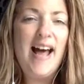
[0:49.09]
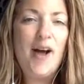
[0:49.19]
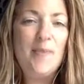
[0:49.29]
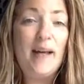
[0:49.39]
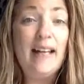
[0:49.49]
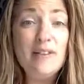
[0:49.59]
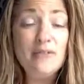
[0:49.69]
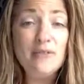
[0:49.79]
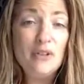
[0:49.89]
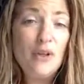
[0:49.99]
And
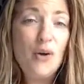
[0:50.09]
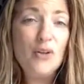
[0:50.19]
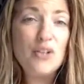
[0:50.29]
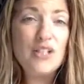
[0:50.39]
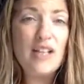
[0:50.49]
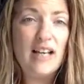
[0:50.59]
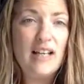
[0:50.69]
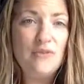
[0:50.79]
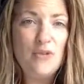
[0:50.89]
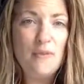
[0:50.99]
if not, and
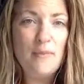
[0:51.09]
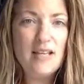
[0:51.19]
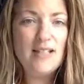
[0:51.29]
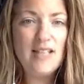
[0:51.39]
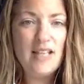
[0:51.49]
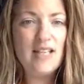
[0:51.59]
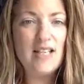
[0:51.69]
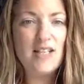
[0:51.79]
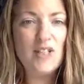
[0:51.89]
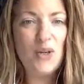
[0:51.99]
if you miss
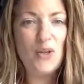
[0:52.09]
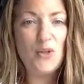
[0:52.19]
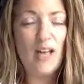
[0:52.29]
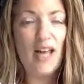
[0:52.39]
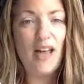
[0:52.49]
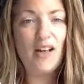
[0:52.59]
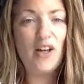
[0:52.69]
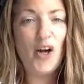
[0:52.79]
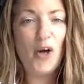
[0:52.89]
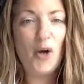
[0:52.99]
these, you
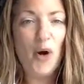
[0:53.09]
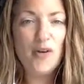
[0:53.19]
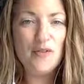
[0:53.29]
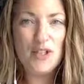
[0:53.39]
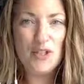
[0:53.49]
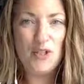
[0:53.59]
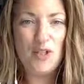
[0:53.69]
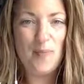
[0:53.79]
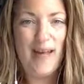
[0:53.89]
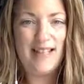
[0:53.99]
can go over to
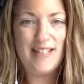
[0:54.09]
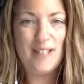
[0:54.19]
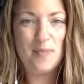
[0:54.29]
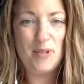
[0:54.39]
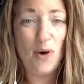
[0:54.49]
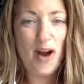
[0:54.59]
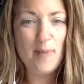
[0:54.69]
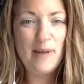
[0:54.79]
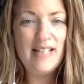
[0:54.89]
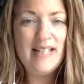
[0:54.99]
YouTube and subscribe,